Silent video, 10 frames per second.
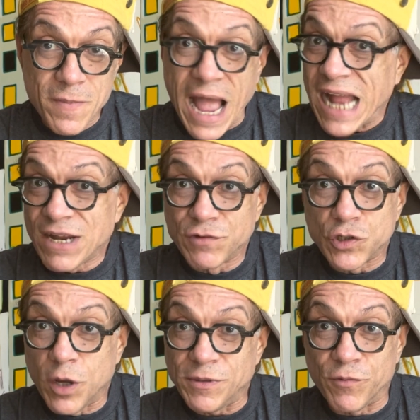I never
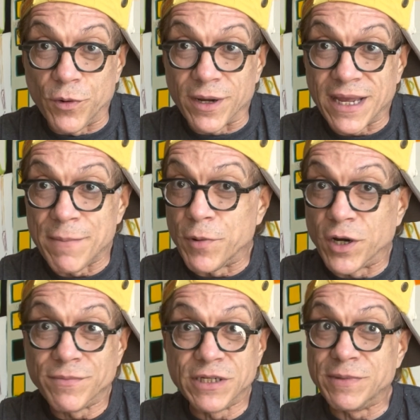saw before. And
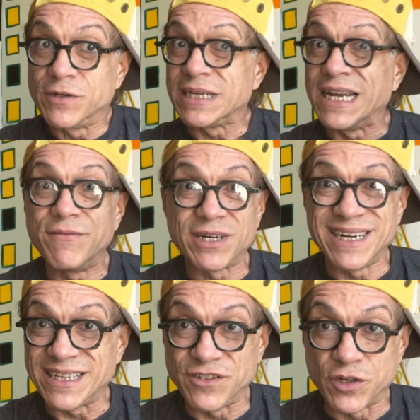part of it is because I never
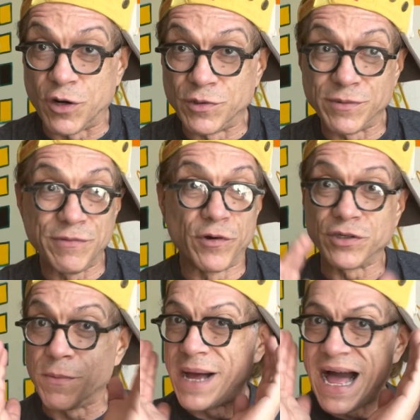collected Star Wars before,
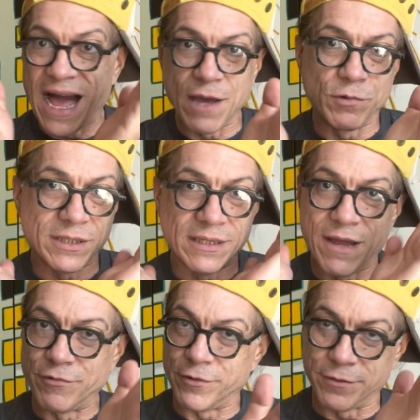so my eye was
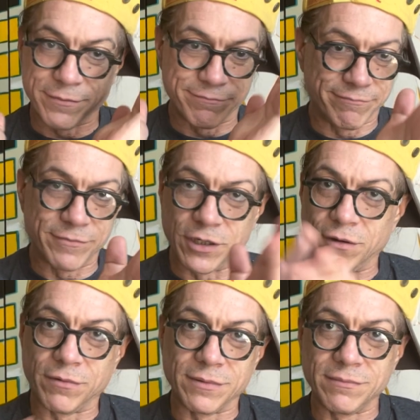never, you
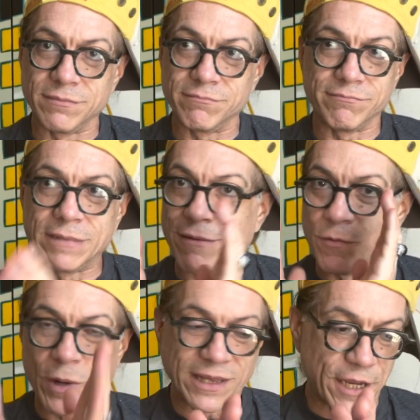know, never
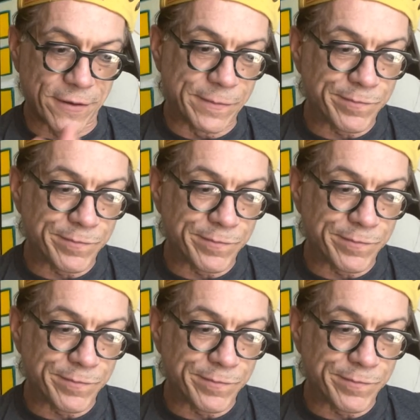went there.